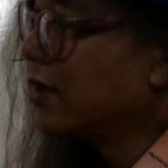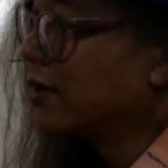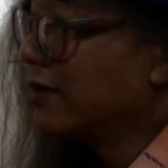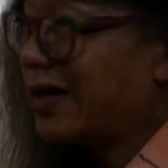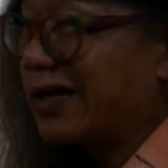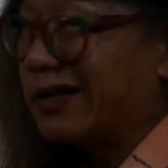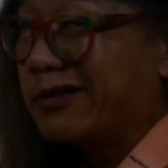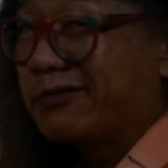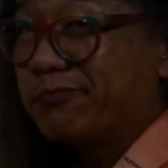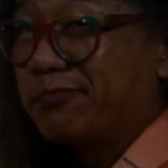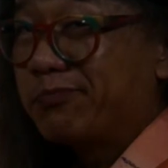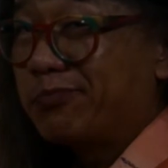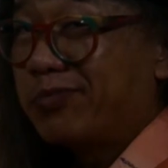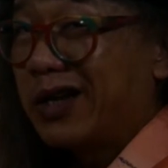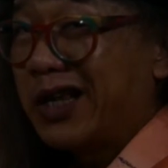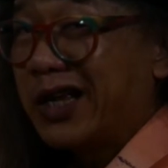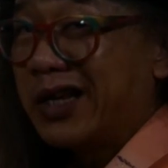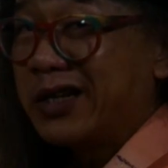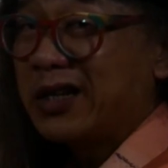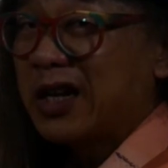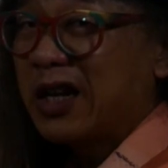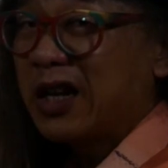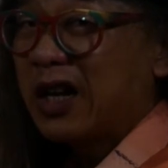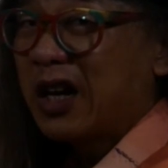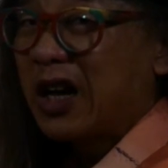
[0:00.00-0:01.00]
like
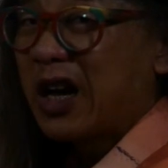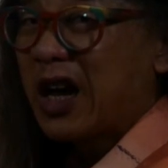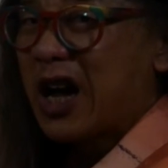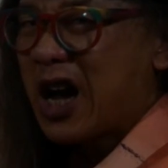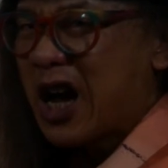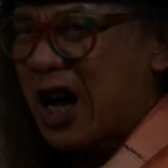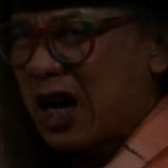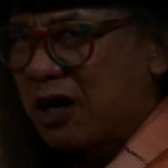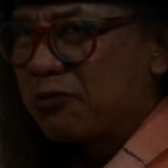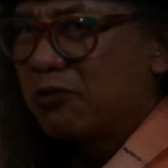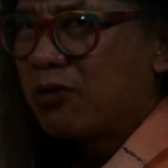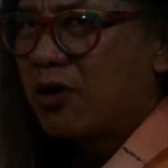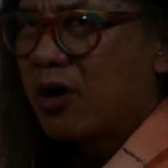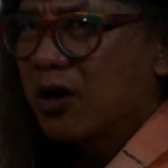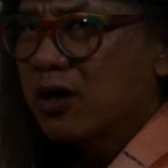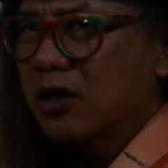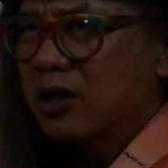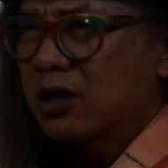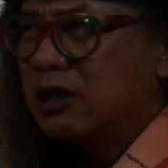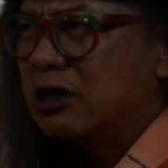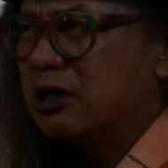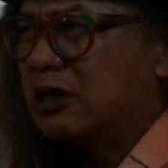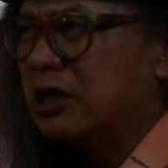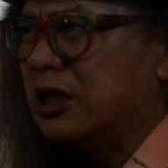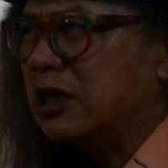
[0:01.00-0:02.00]
playing hard rock
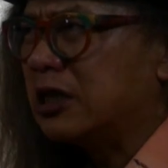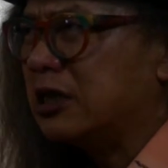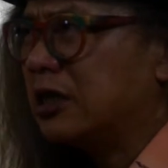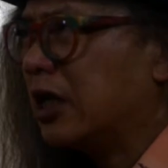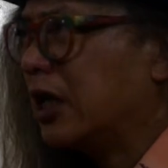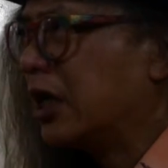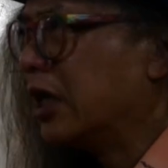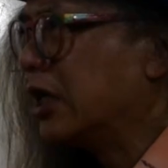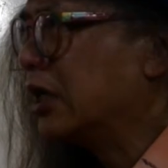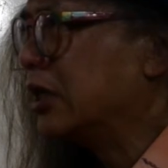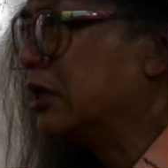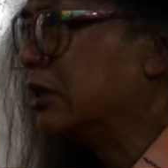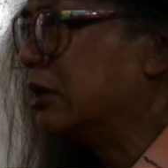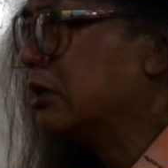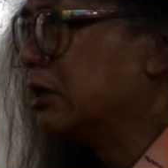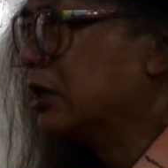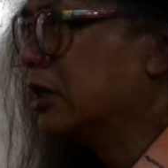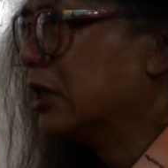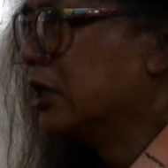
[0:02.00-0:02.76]
in a